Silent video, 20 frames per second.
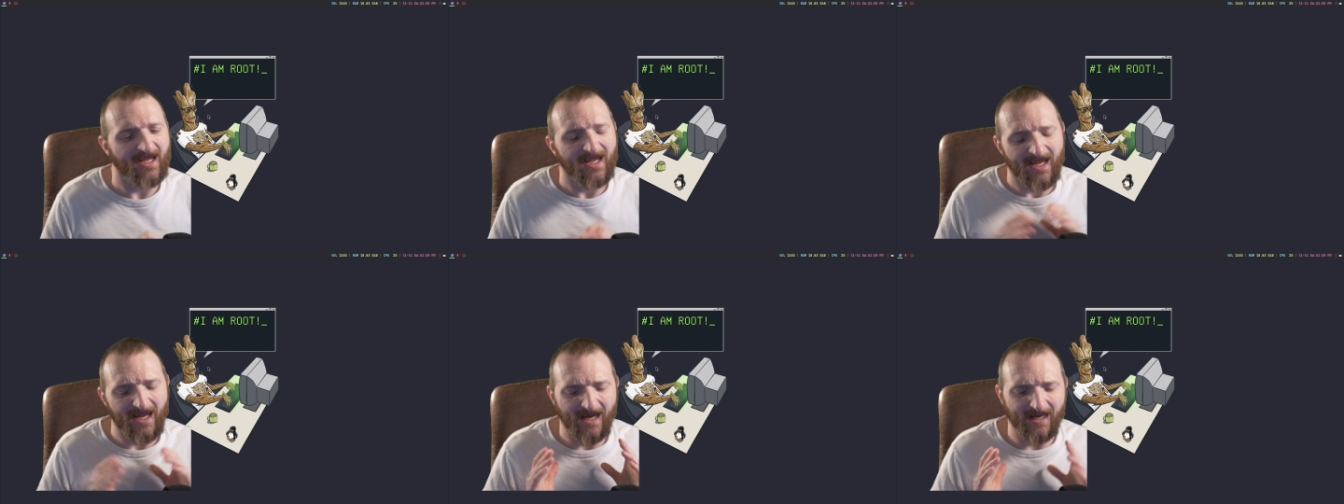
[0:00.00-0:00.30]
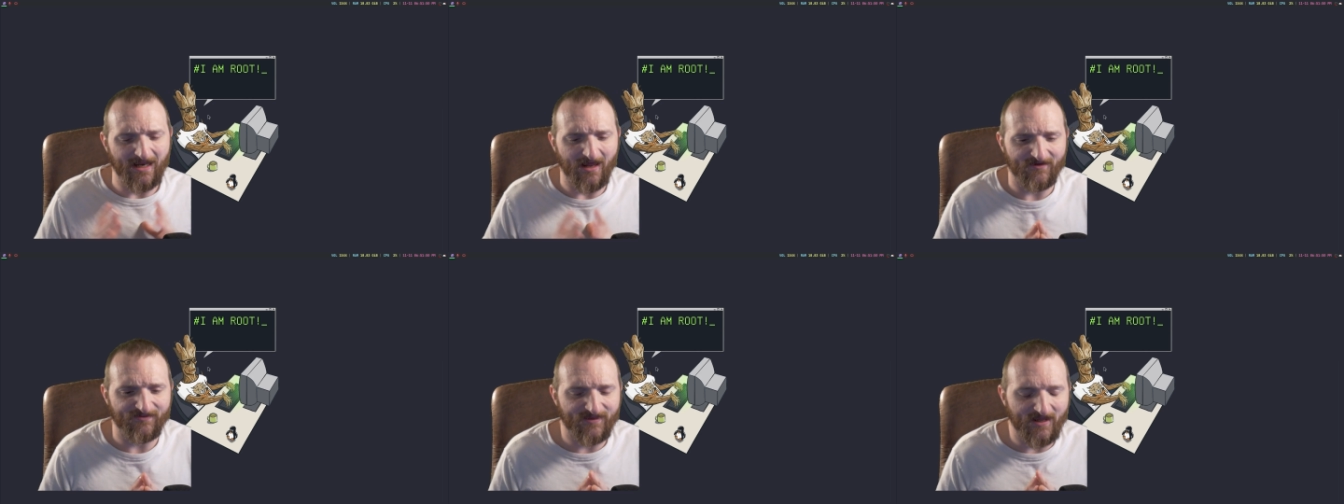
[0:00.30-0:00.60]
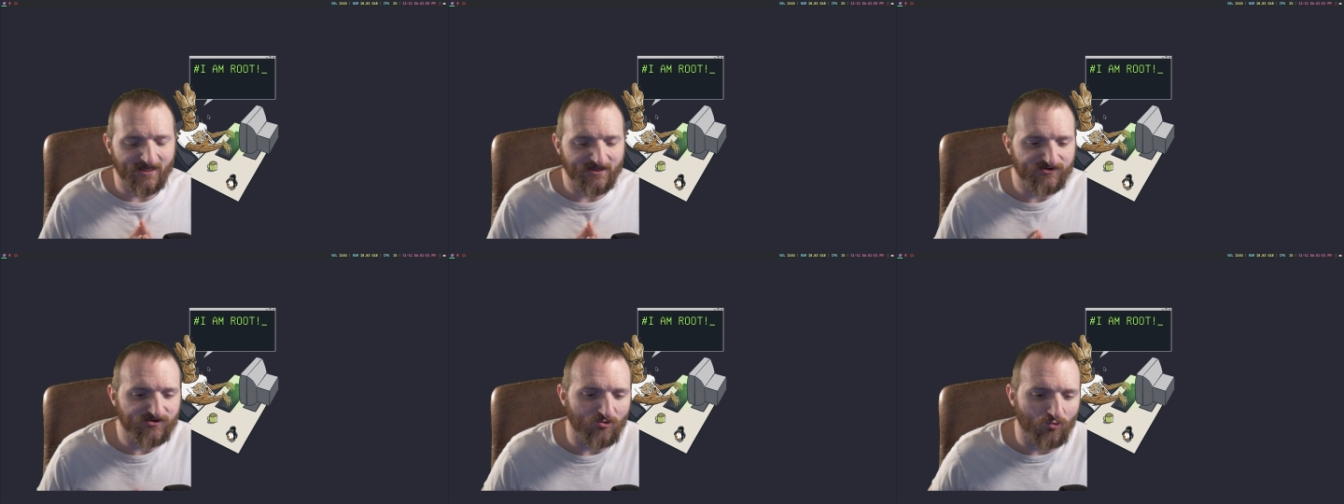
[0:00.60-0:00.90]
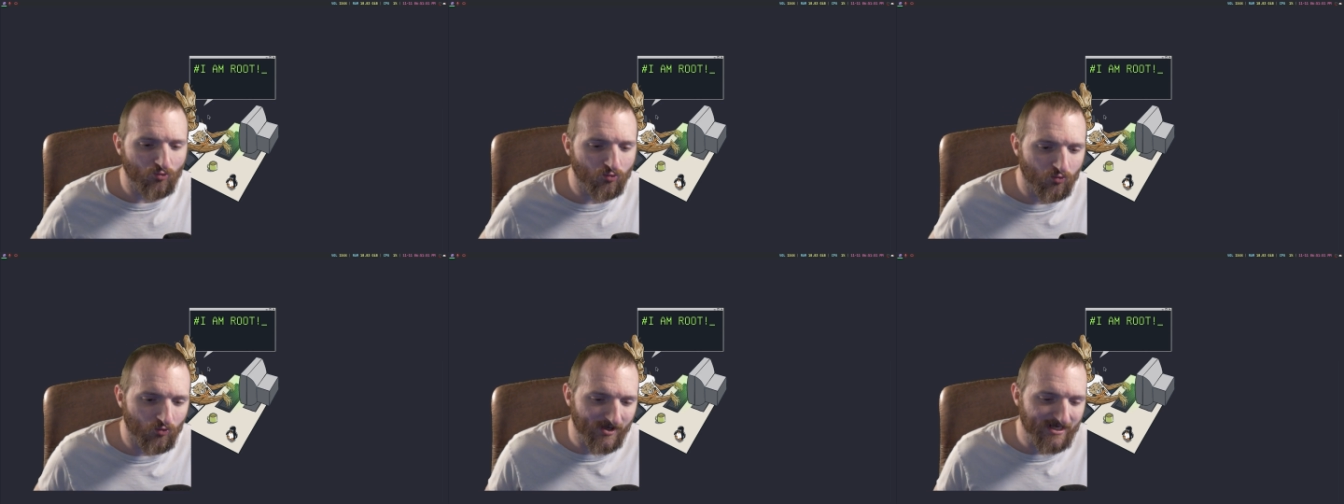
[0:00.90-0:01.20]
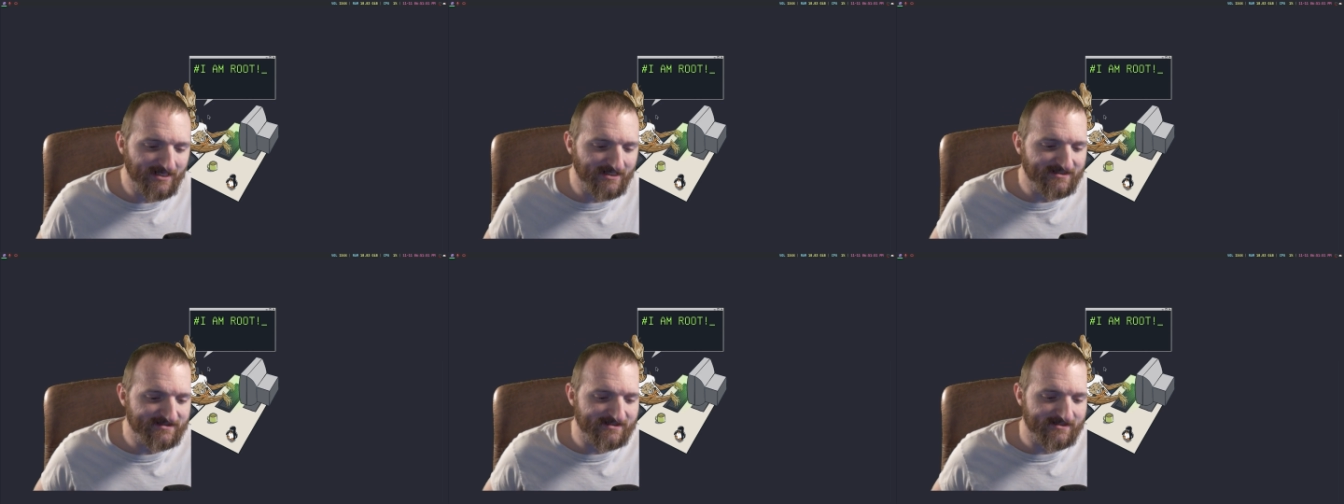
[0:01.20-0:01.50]
And I think the
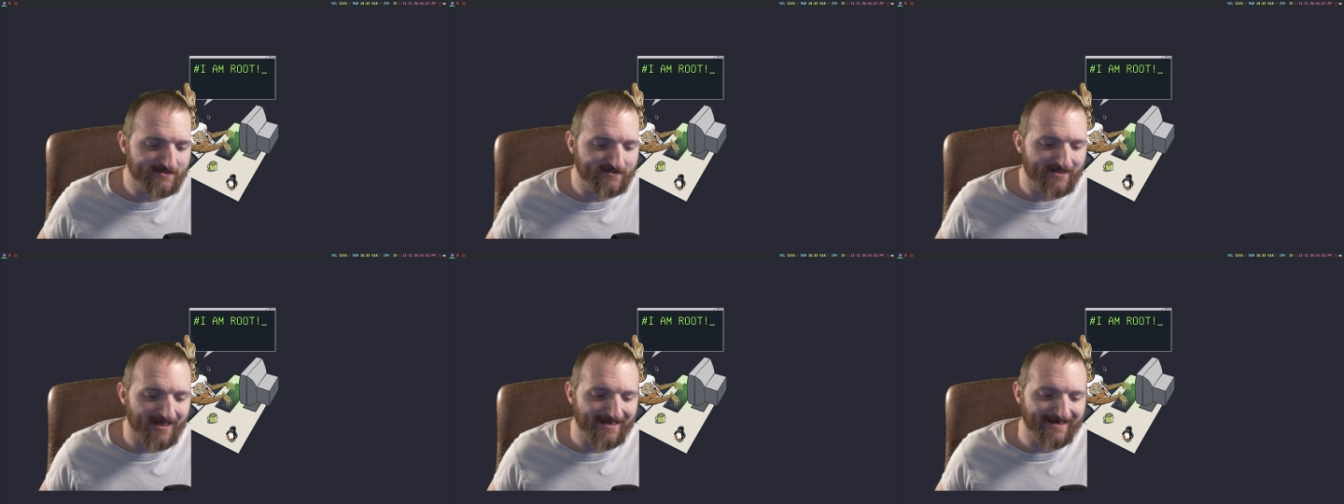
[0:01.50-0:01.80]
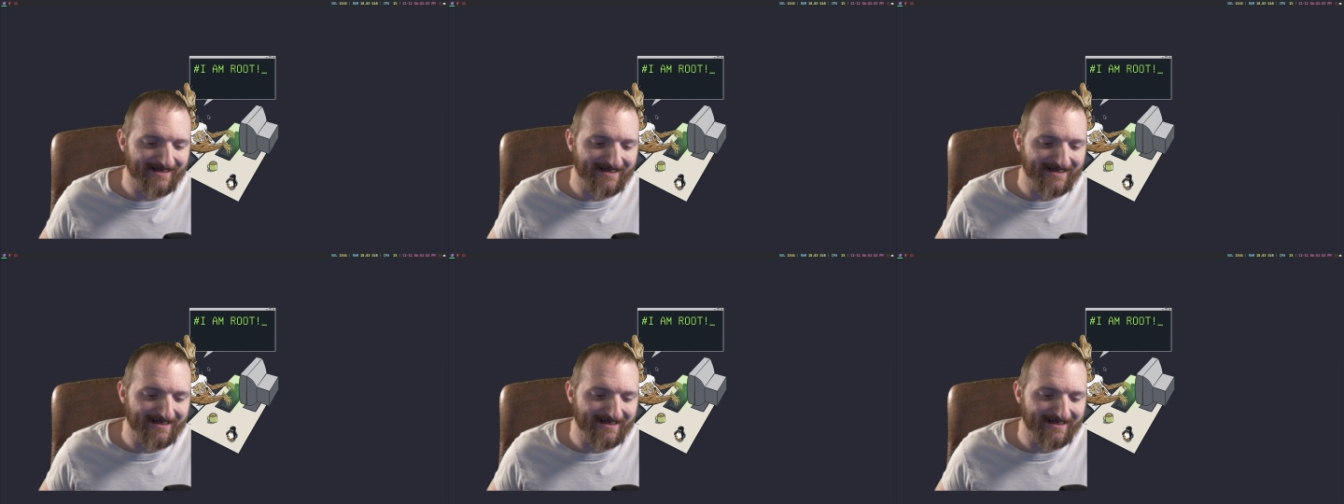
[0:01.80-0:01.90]
reason that